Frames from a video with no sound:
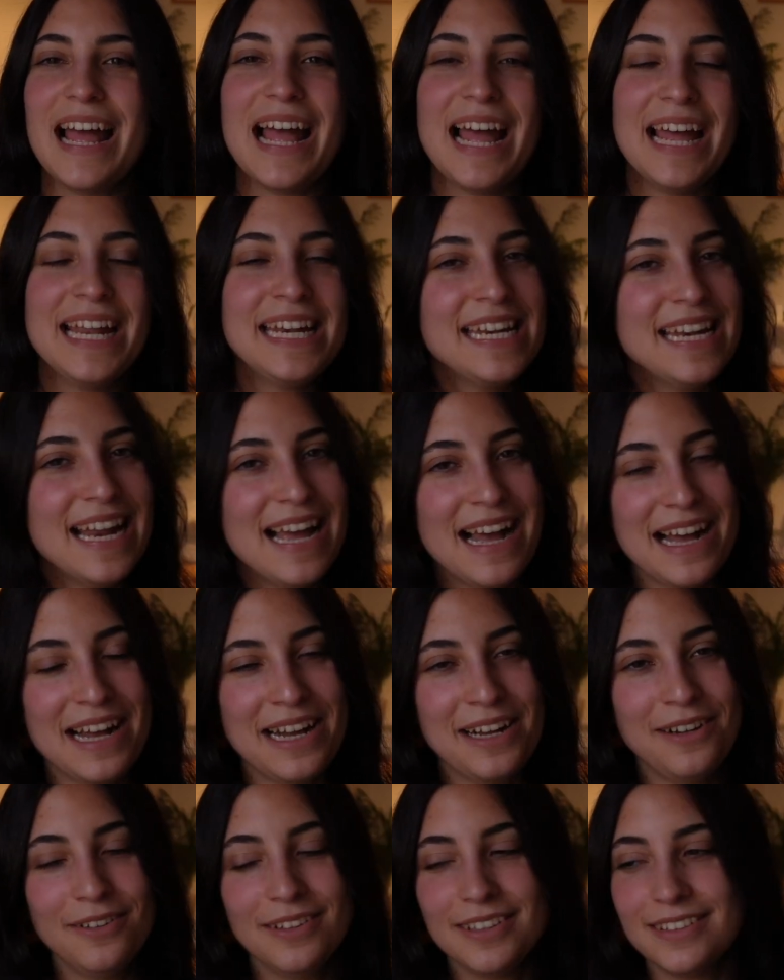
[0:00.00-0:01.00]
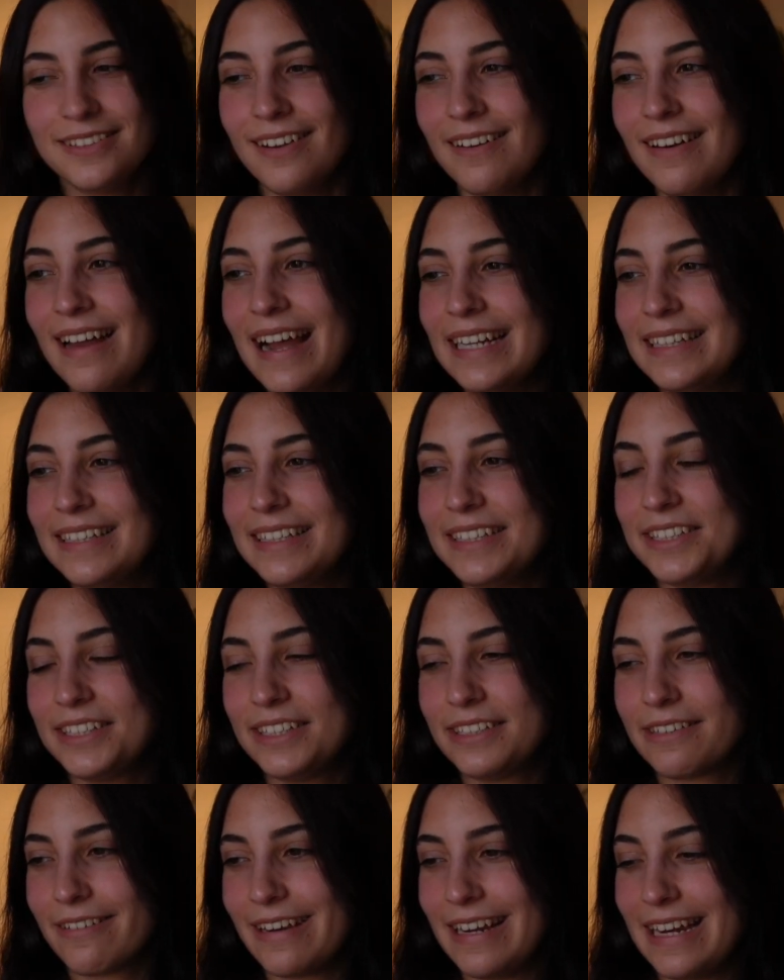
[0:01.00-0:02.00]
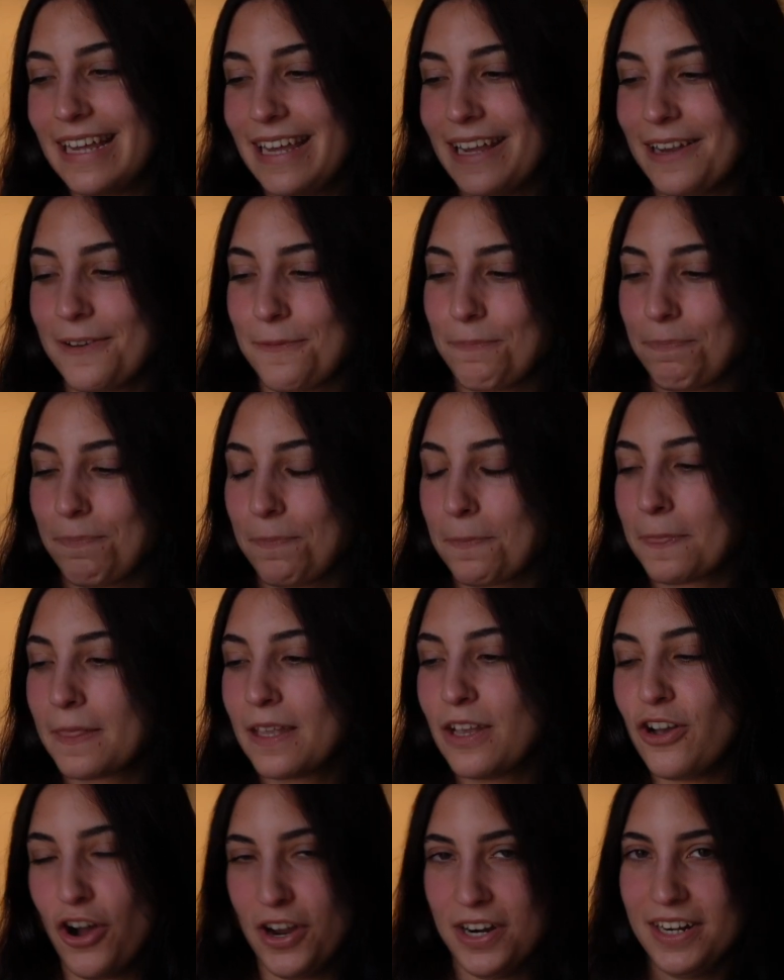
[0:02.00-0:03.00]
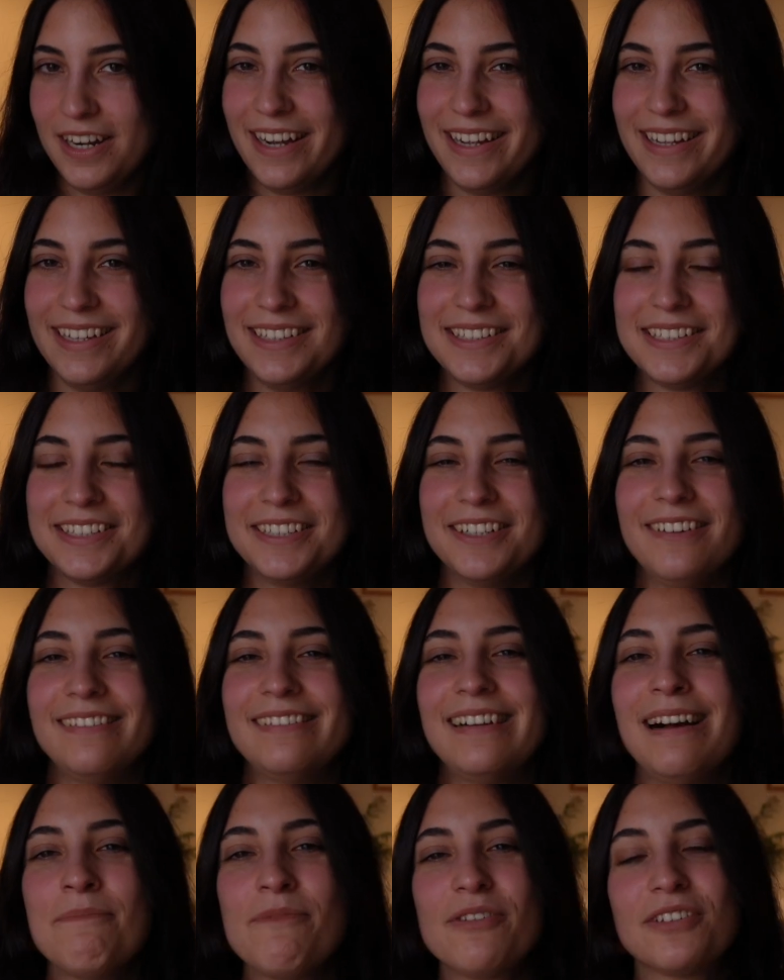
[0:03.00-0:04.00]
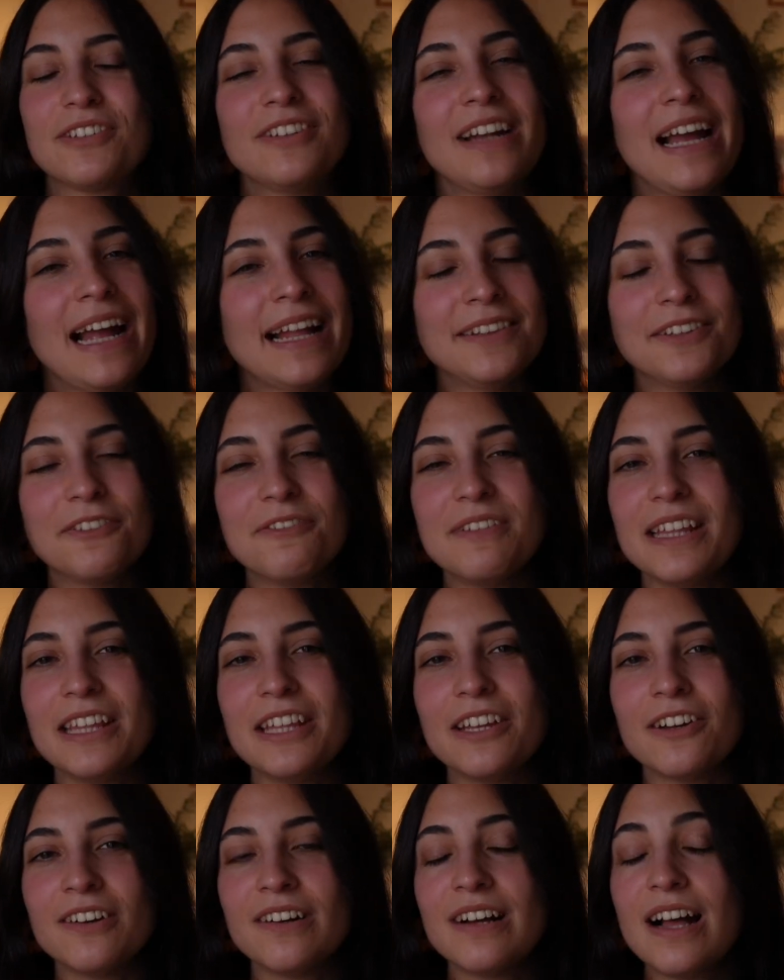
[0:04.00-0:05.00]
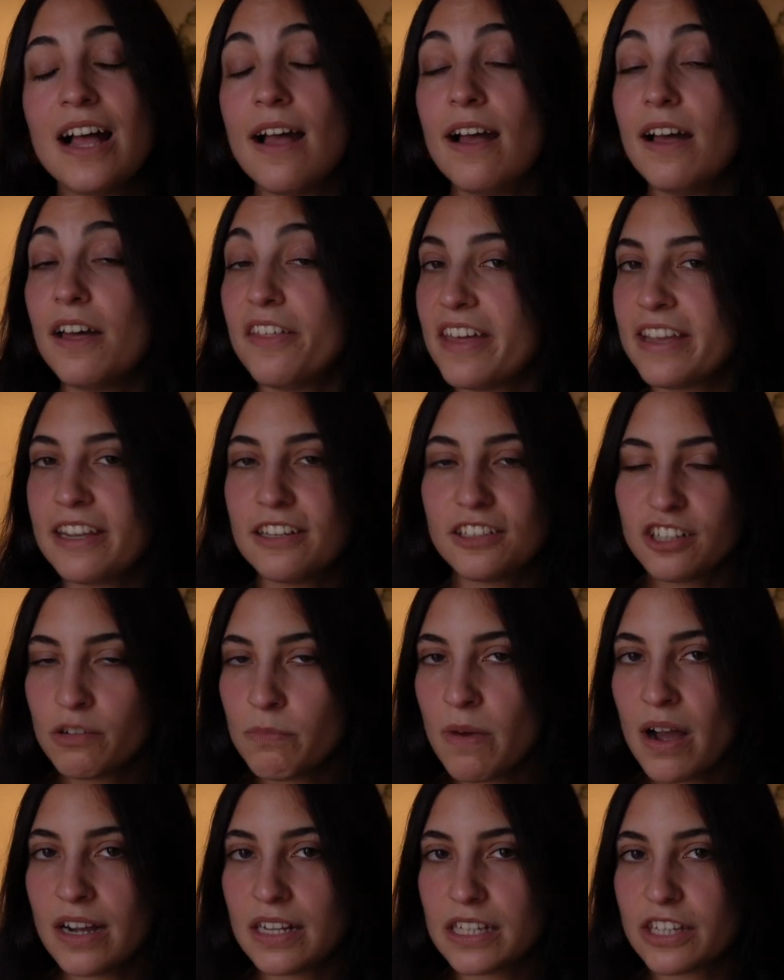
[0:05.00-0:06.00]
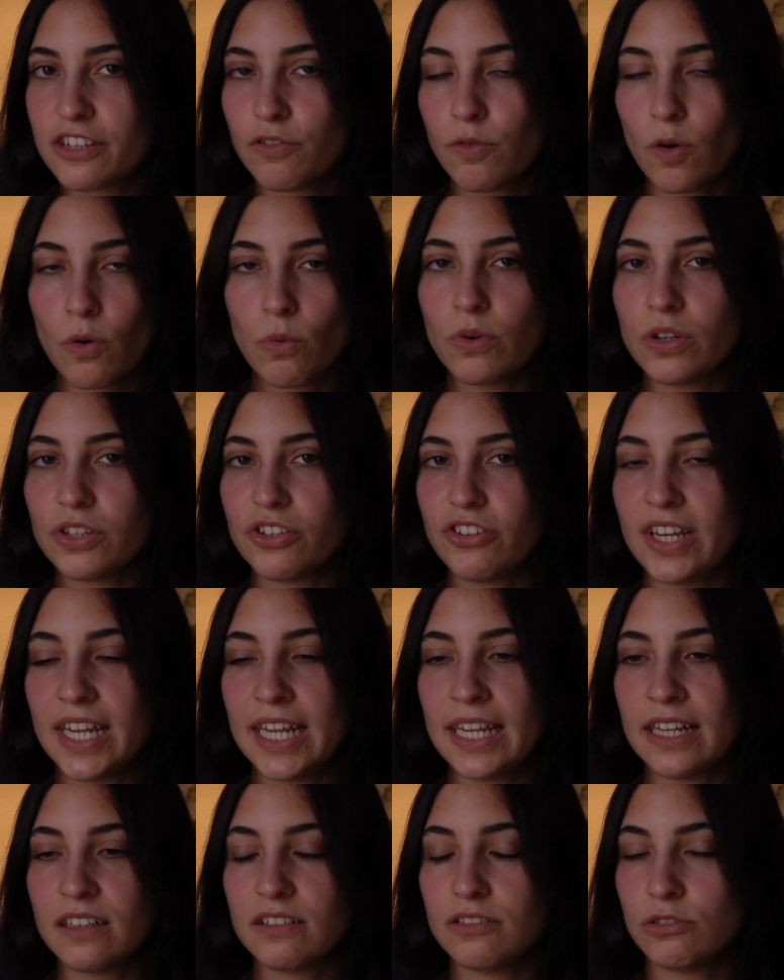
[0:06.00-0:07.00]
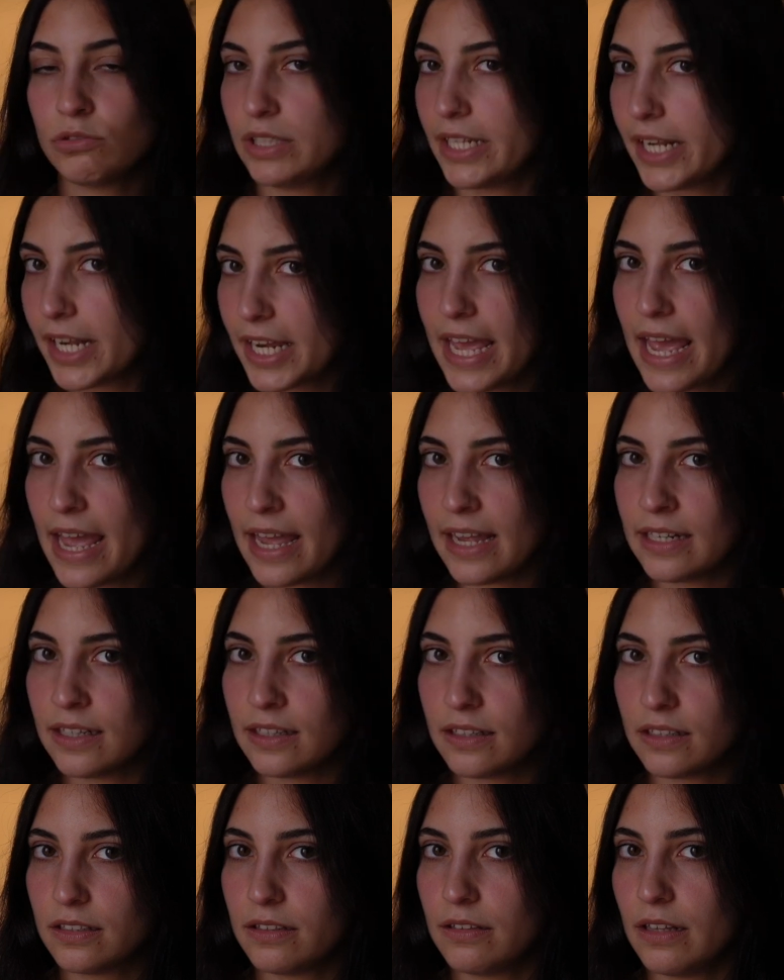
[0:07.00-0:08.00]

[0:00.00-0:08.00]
And now the light is really gone, so I'm just gonna end the video. Thank you so much for watching until the end.